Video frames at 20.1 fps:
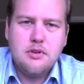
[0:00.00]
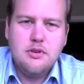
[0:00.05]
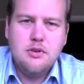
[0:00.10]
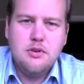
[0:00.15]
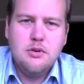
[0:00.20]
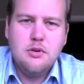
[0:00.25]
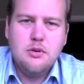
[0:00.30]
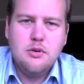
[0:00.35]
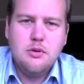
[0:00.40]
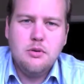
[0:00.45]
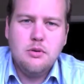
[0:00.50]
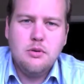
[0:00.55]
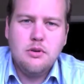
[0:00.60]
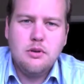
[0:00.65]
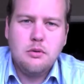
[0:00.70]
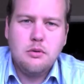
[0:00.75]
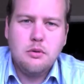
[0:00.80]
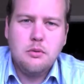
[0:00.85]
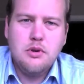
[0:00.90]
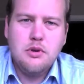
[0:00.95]
you
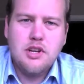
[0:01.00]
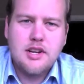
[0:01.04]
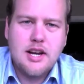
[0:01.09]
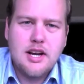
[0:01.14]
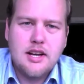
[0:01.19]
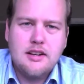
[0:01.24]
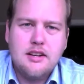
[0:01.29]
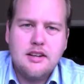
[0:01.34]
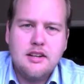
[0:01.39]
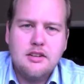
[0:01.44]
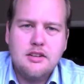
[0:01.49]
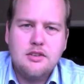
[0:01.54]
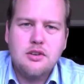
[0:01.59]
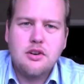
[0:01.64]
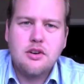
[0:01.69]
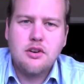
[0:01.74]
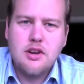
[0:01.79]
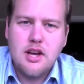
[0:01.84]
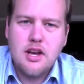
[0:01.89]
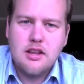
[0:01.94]
when you're cutting to
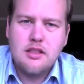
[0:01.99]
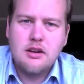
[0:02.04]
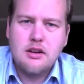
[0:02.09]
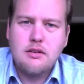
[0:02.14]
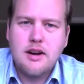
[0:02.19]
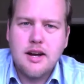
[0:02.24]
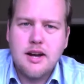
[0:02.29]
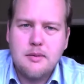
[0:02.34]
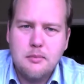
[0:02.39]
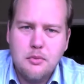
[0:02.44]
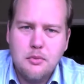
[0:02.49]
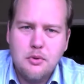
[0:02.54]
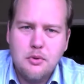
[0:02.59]
create the right